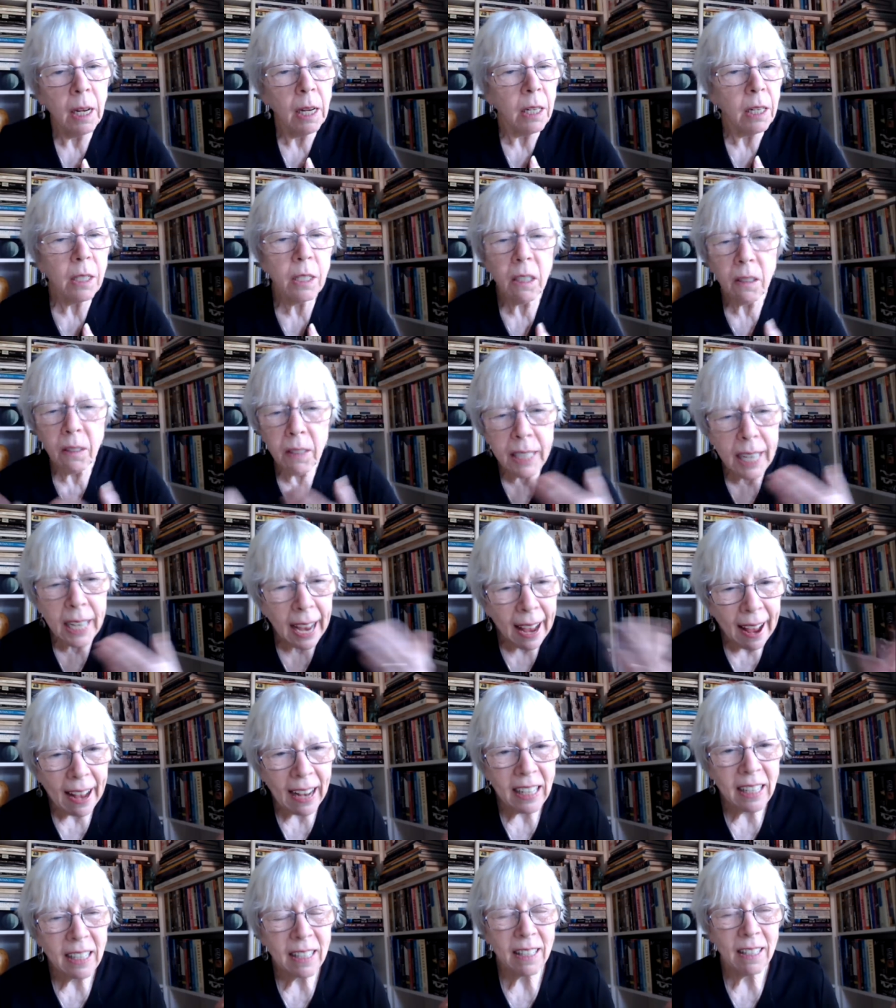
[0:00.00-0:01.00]
So,
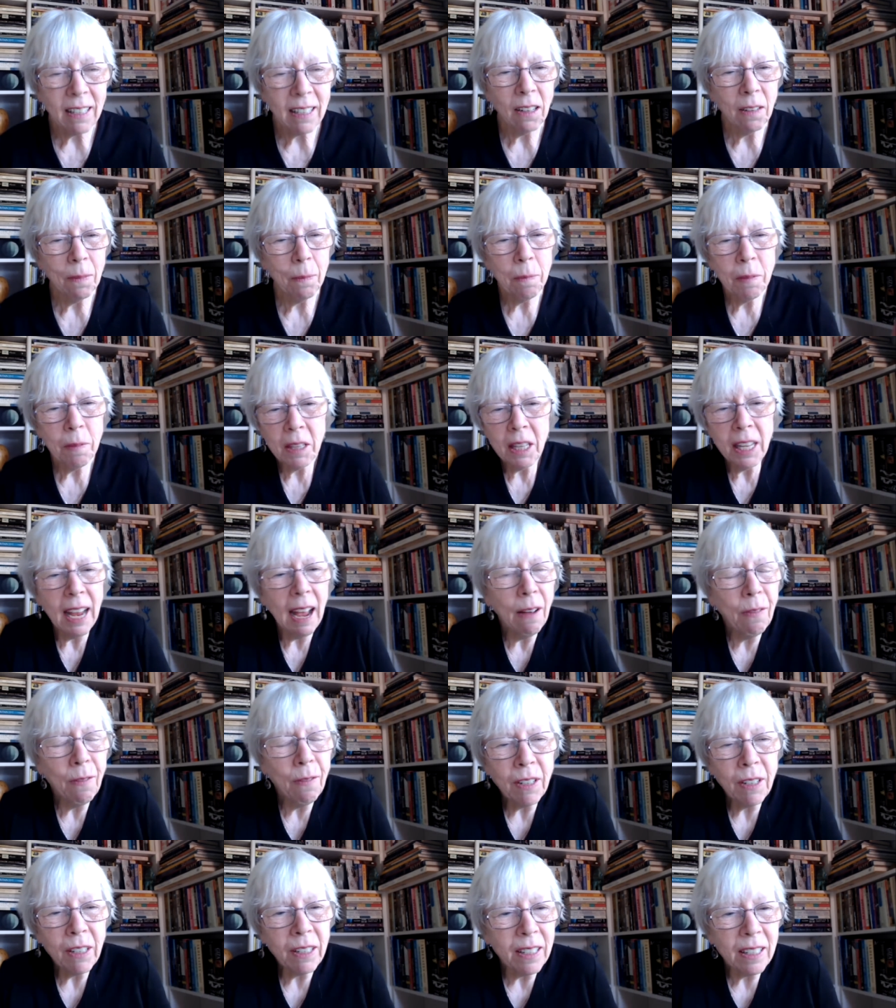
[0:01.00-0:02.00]
yes, the
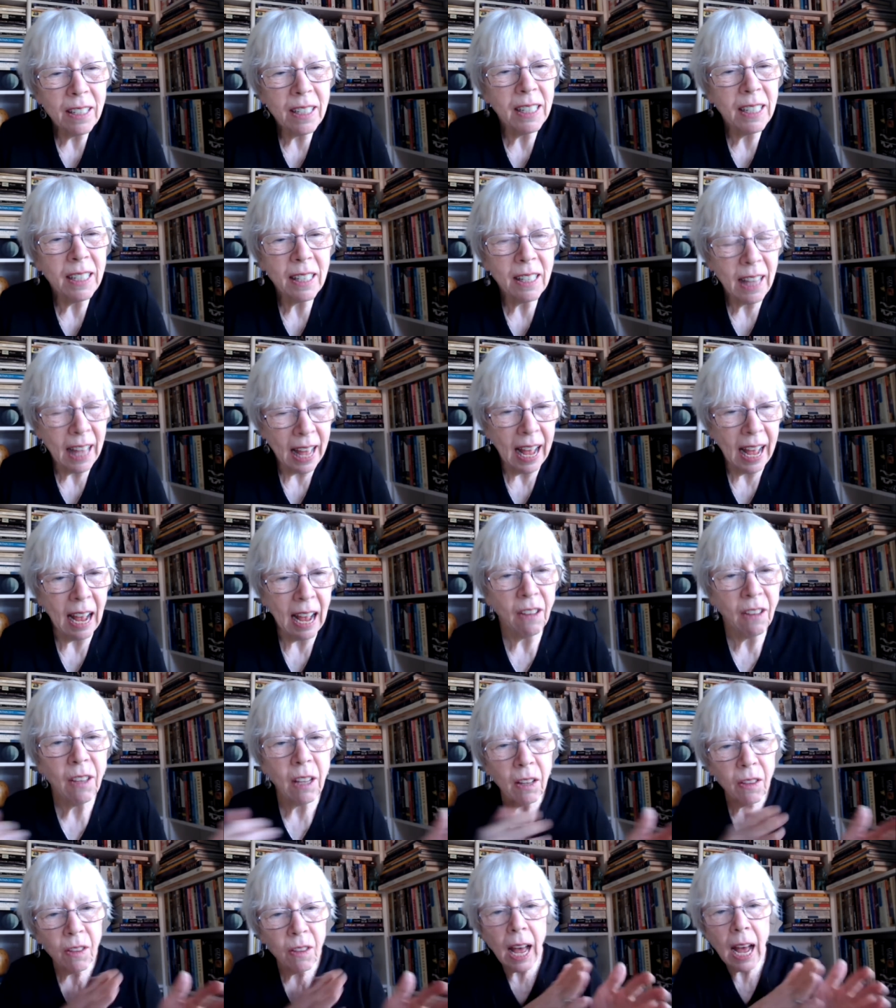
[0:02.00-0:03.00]
evidence is there
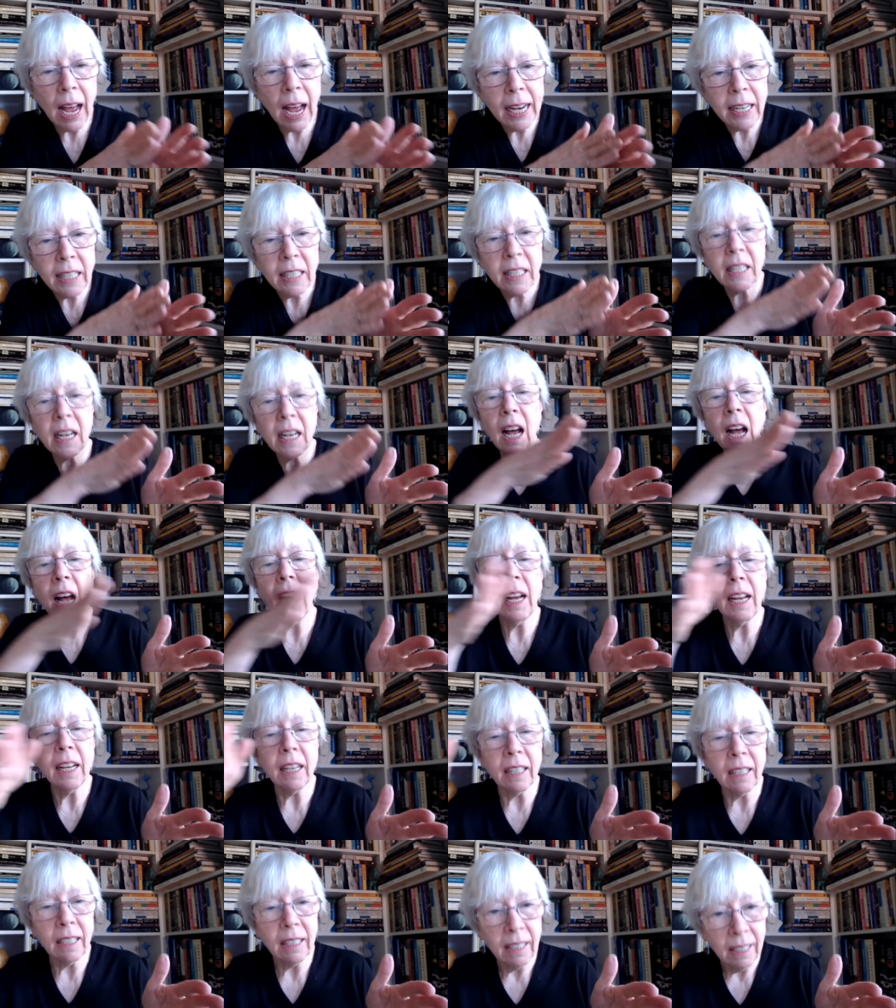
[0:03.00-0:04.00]
that that
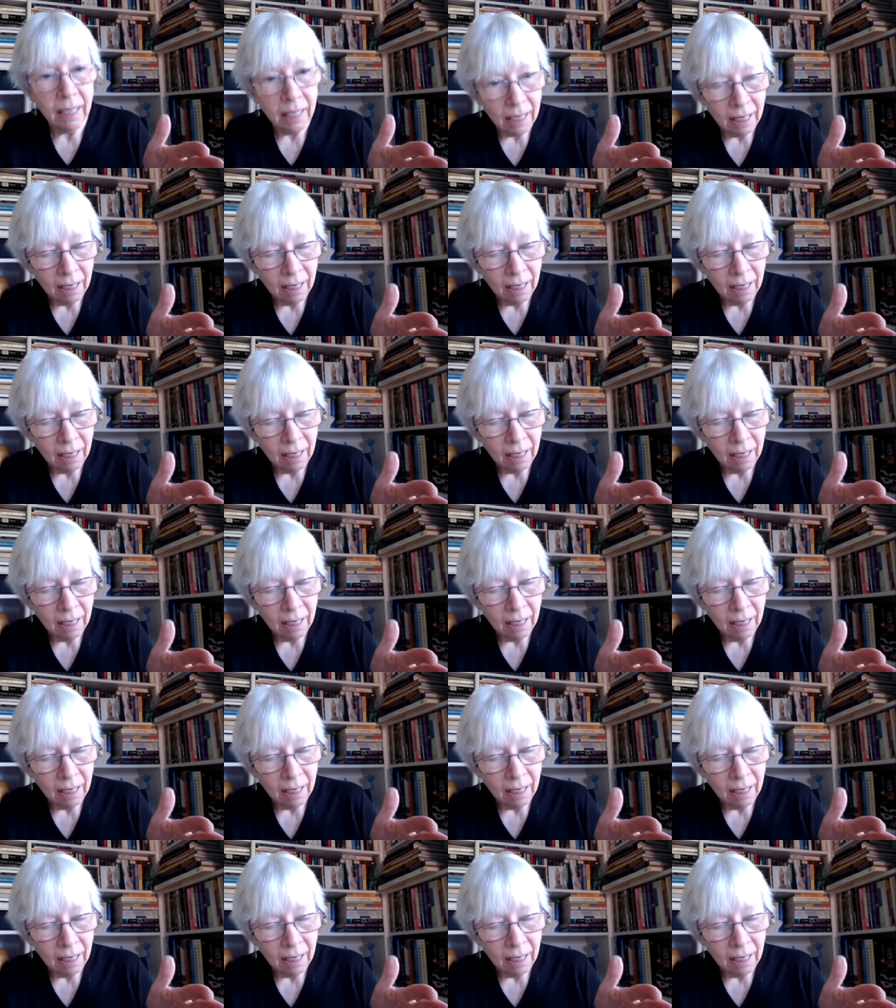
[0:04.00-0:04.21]
entire,